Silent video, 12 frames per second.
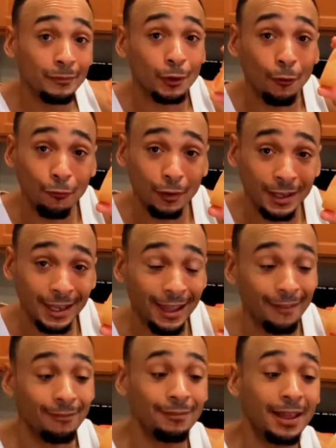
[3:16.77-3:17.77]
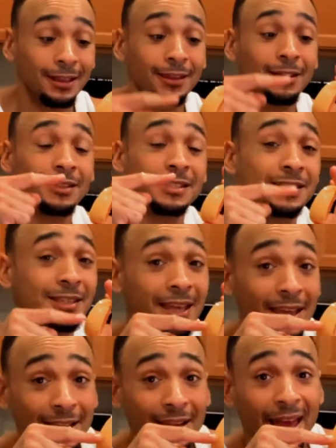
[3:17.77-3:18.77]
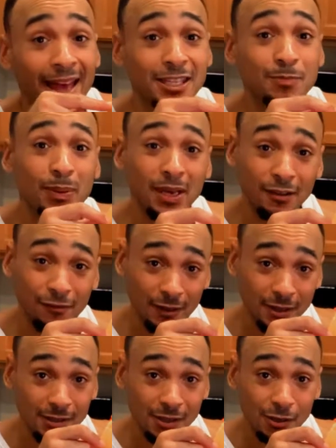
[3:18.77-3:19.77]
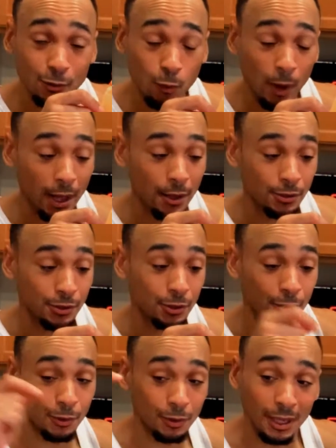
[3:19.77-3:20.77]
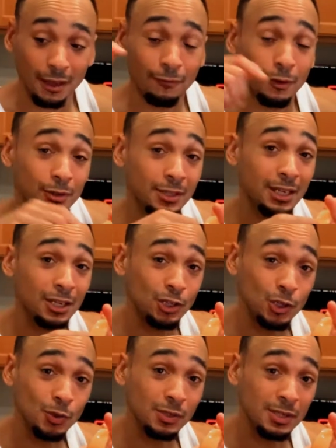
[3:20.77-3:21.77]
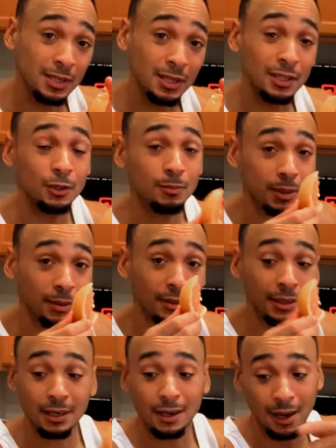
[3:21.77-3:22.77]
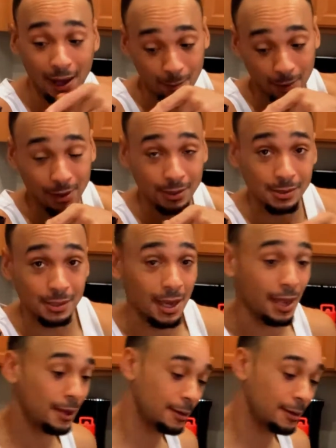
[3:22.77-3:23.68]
don't forget that the skin has benefits as well. So if there's any juice in it, you'll be able to get it out with this guy.